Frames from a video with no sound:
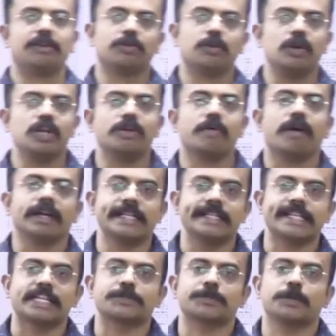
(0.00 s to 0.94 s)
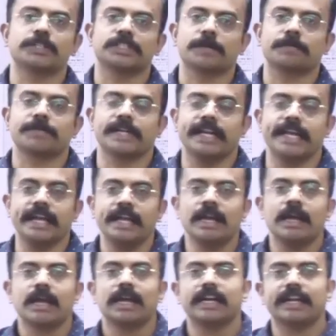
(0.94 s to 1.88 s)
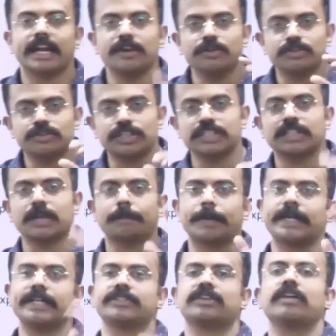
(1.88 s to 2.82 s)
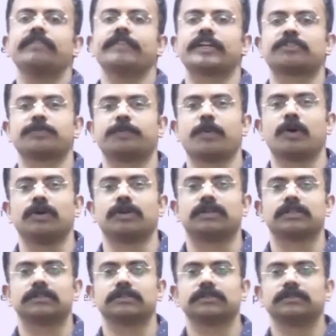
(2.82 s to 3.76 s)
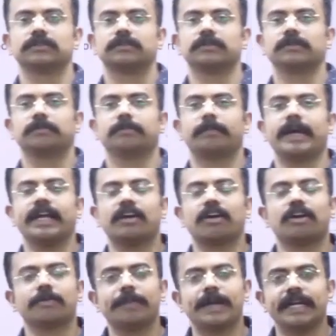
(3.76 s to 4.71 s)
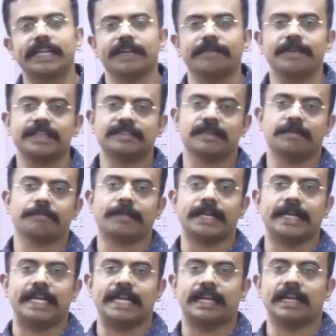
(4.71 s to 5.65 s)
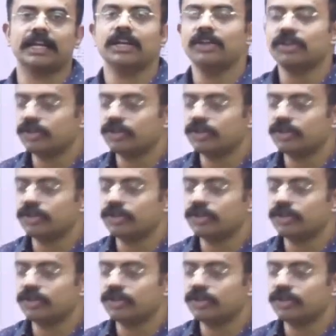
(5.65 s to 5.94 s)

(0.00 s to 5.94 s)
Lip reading: I told you what is export subsidy. Reducing the price of export by government giving some money.